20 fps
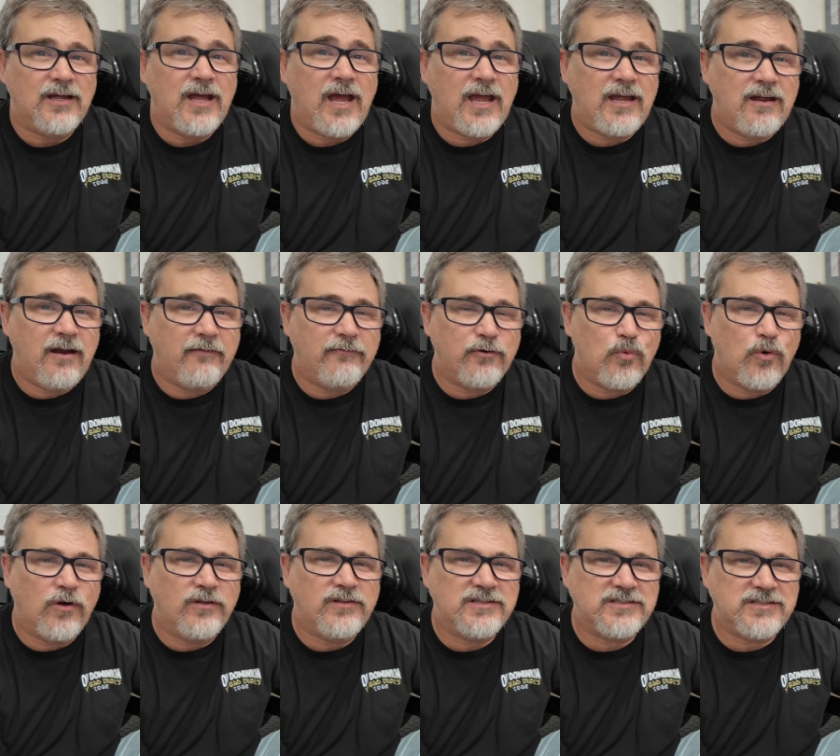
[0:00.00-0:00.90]
Hey
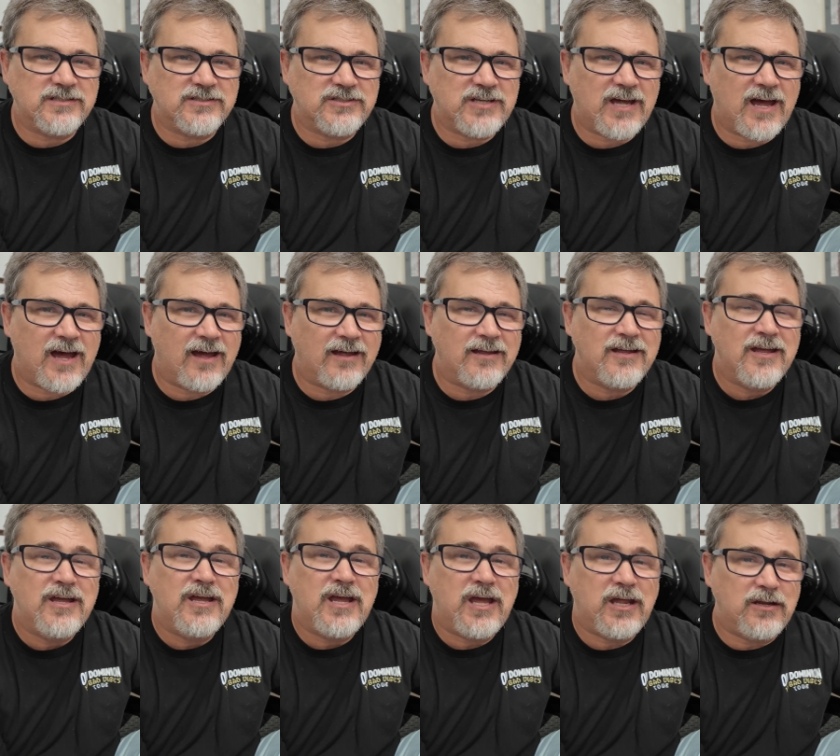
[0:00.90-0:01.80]
everyone, this is Ty,
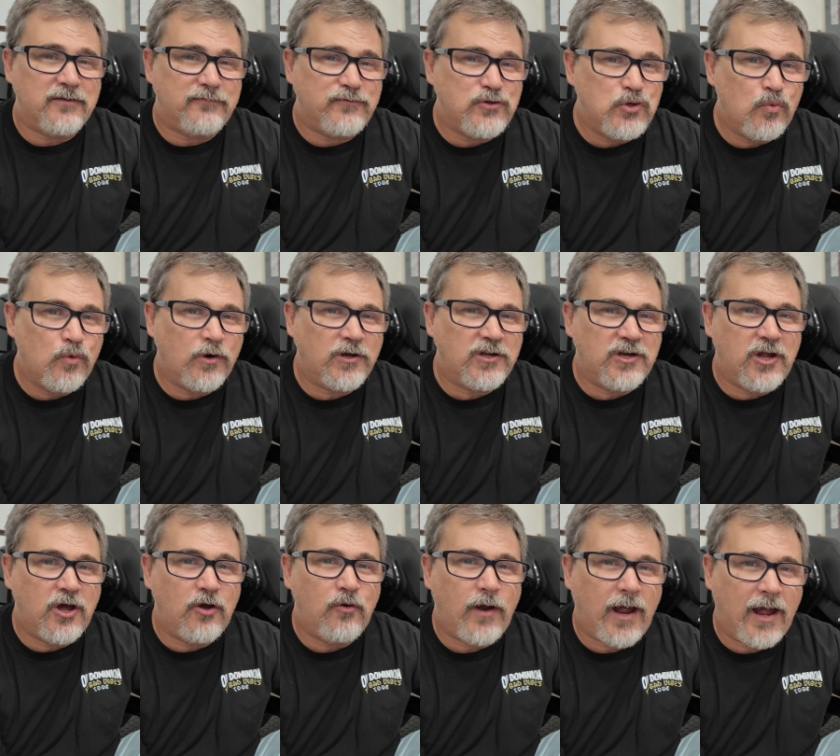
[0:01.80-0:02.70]
and if you want to
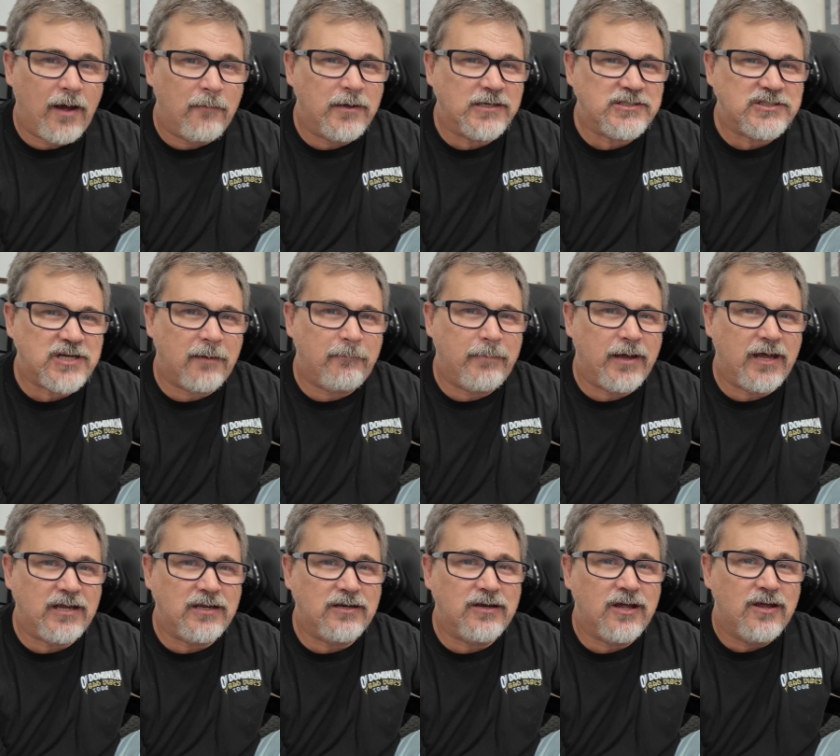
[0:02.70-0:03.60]
know how much I
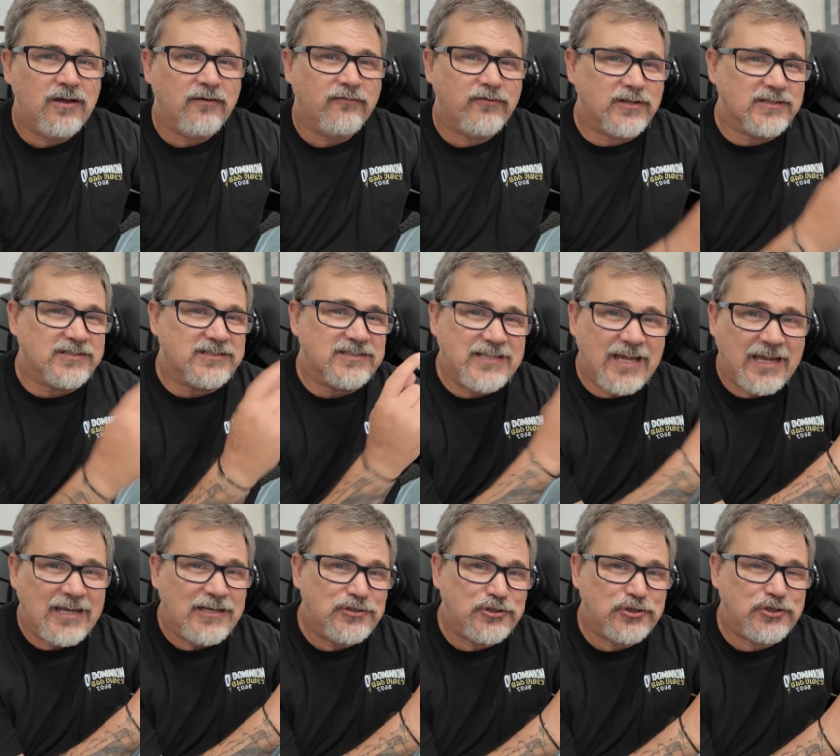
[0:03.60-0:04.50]
paid for the
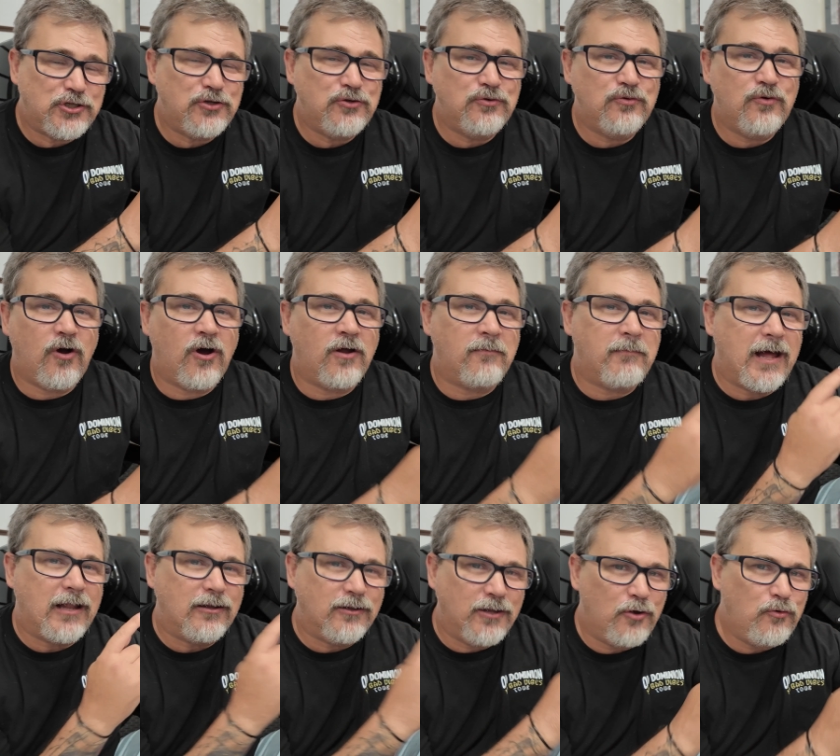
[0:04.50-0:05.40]
Stage 2 on
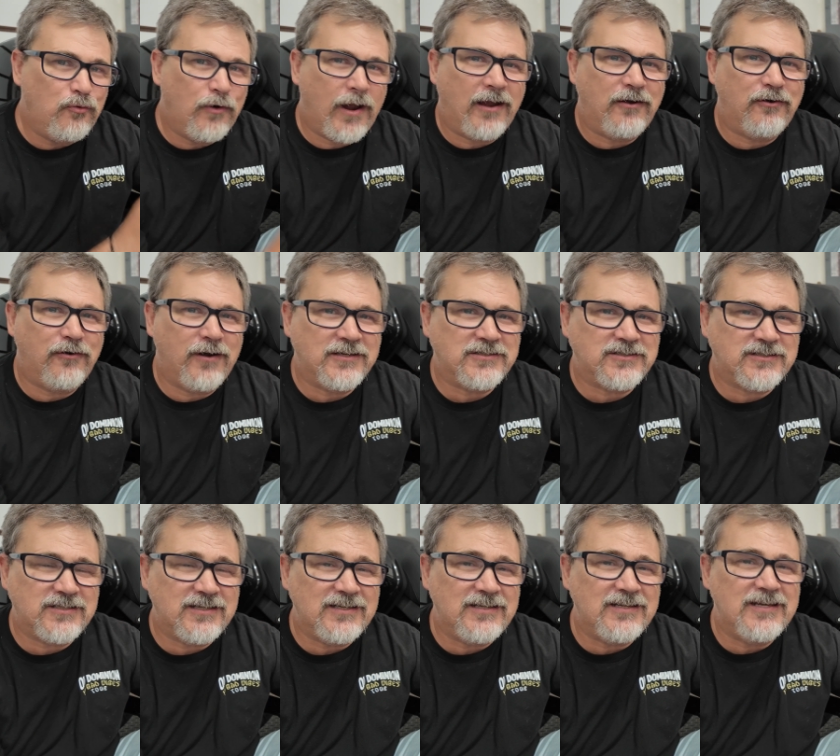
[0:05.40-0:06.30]
my Lowrider
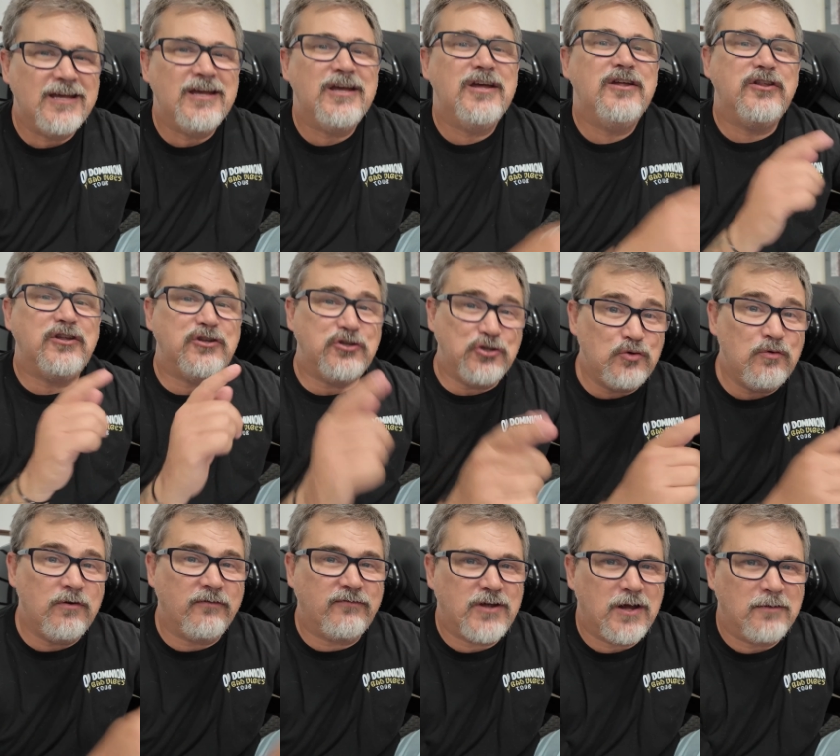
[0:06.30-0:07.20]
ST, then you
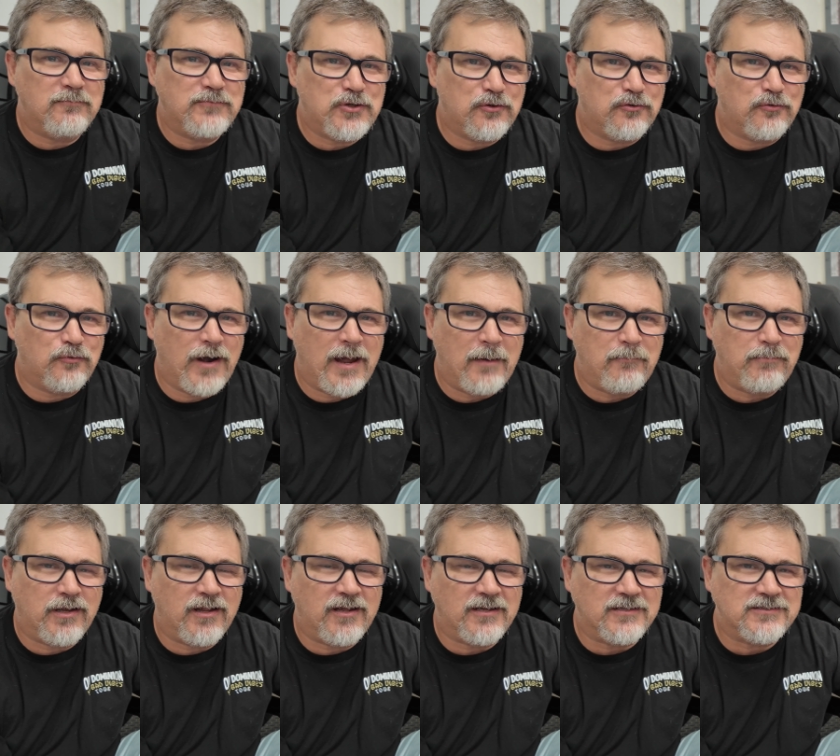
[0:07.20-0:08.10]
have come to the right
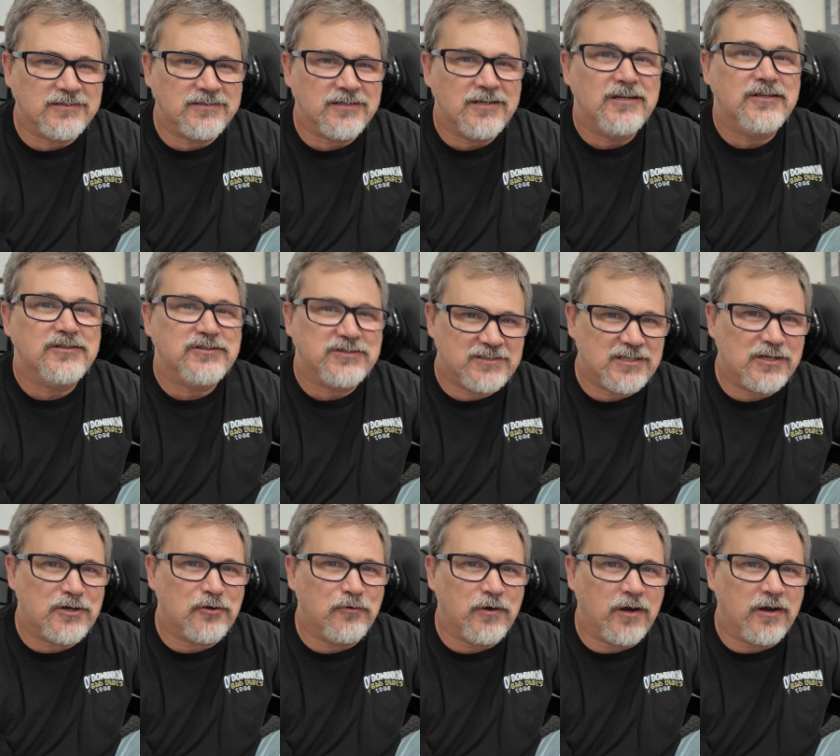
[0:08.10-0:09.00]
place.
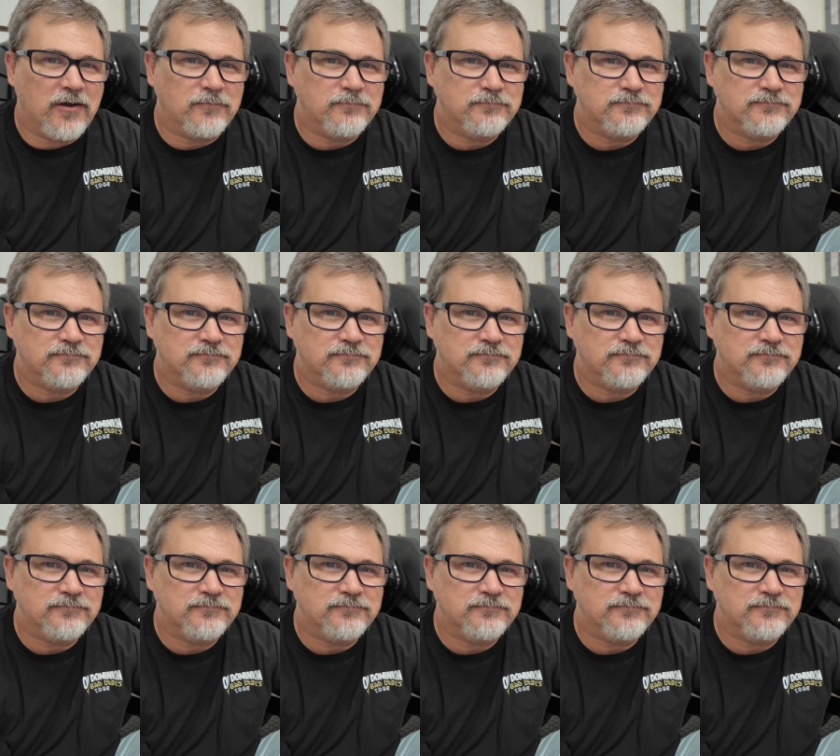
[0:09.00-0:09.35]
Stick around.